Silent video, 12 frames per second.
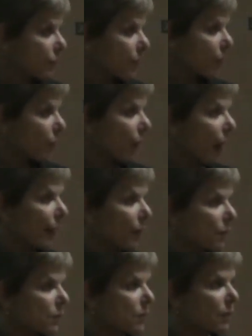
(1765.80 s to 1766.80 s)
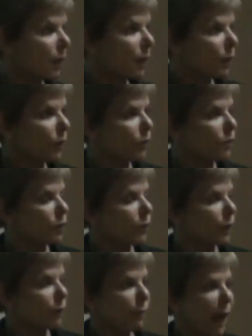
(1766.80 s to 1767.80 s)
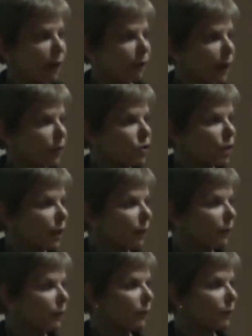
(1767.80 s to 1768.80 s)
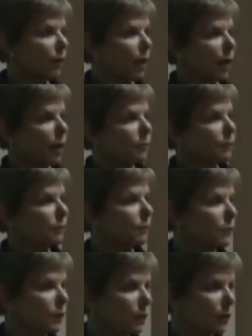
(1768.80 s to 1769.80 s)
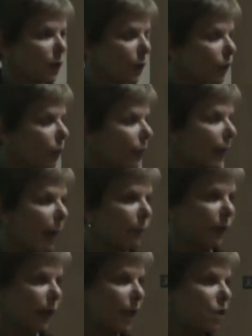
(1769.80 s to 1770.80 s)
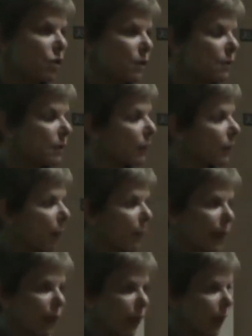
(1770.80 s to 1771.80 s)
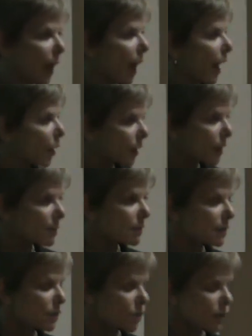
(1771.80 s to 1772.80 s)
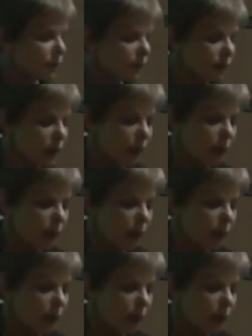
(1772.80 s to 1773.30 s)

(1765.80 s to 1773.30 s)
for providers. They're doing background checks, going through the applications. They're not making any hiring decisions,